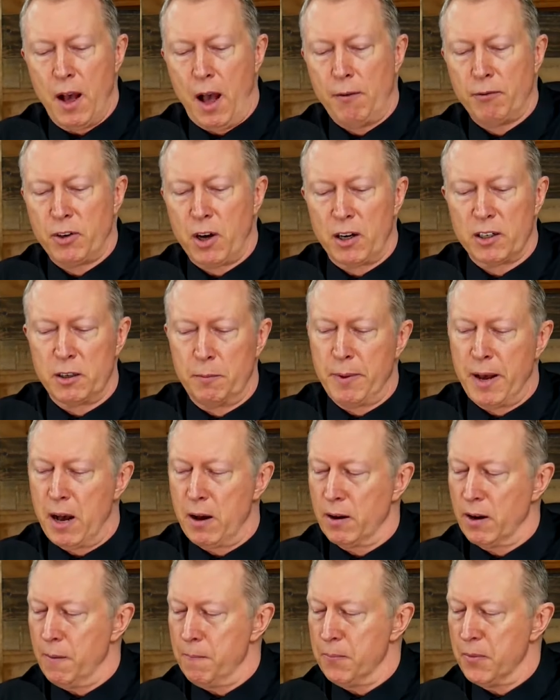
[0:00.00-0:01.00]
I've talked
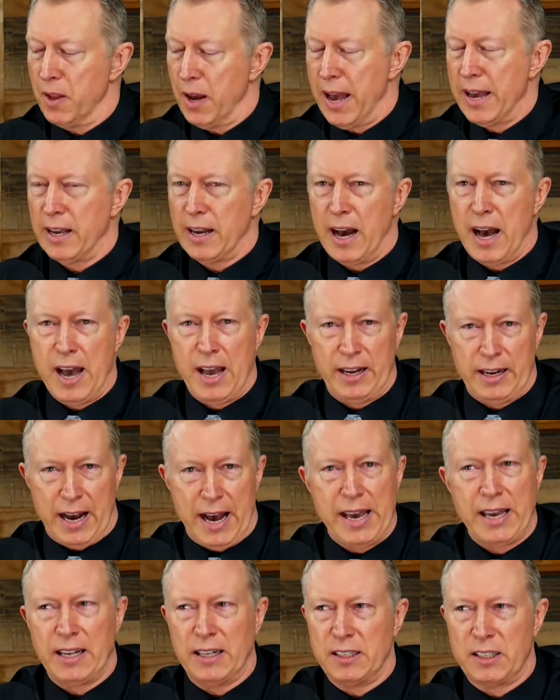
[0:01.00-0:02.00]
about,
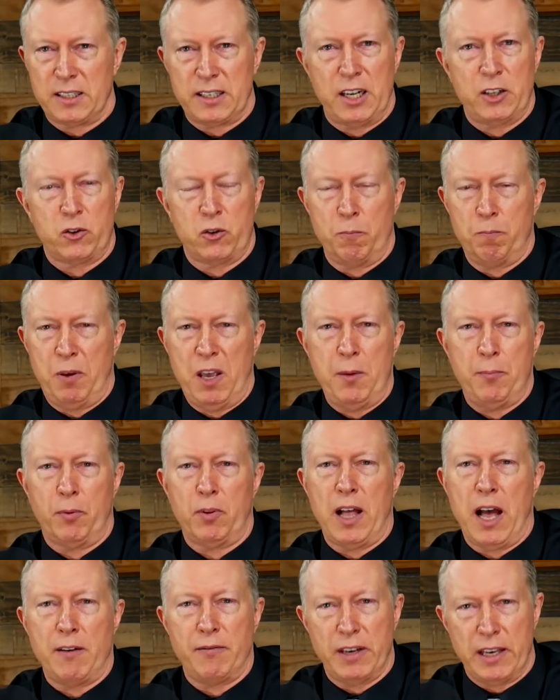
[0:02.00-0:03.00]
I can sense when
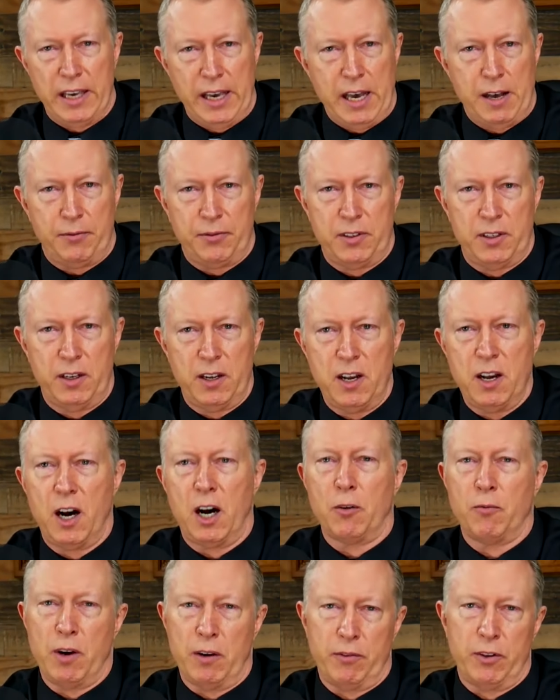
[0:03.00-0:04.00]
people have a gift,
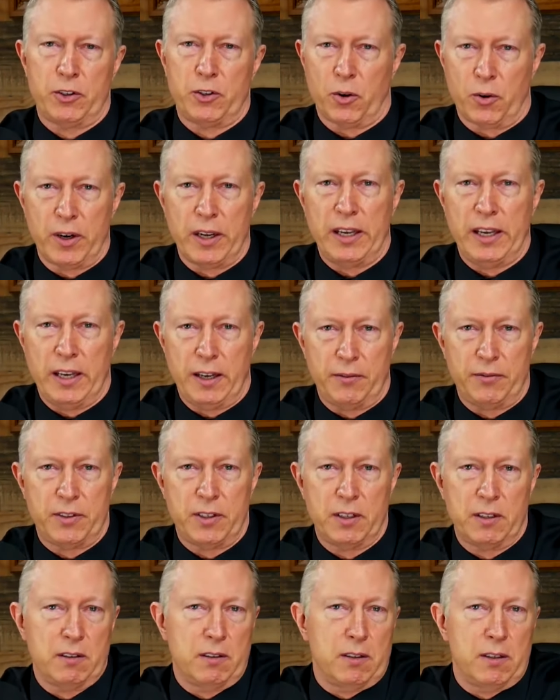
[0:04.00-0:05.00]
a revelatory
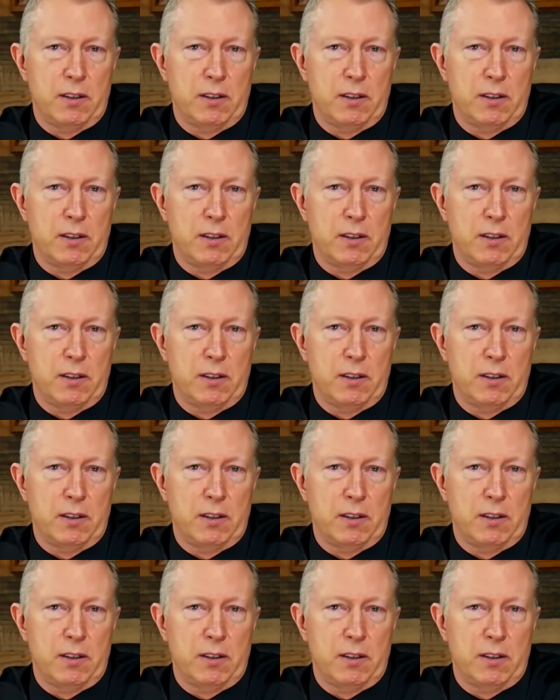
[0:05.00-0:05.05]
gift.